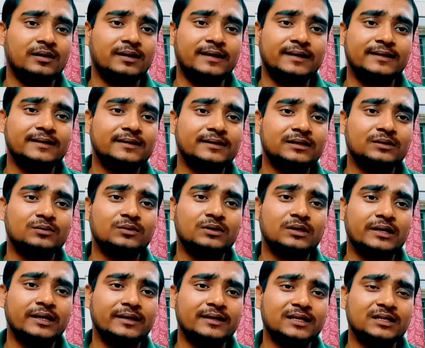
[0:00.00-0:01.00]
I didn't even
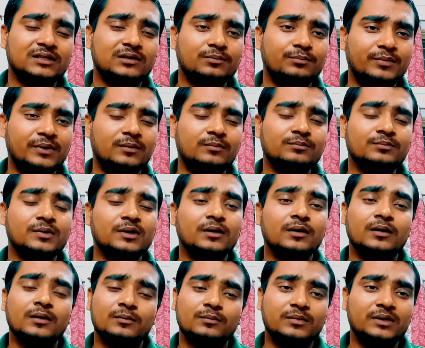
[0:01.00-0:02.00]
get the pump,
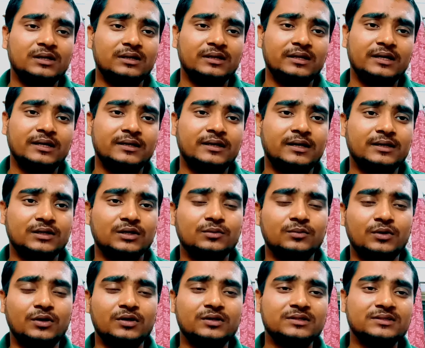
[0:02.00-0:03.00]
but they are talking
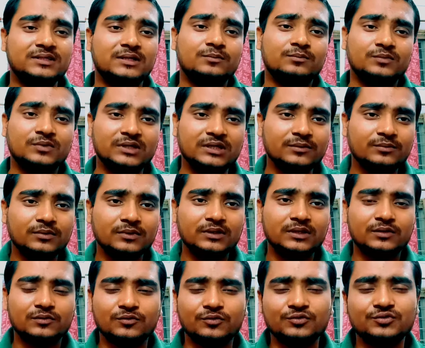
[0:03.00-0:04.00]
about, and some given
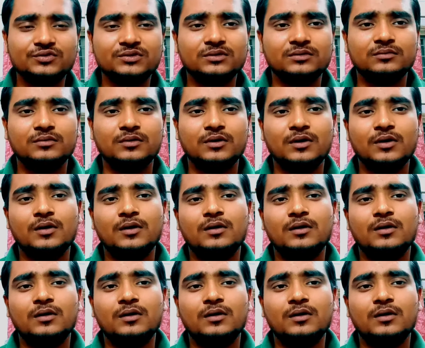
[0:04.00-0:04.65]
the question,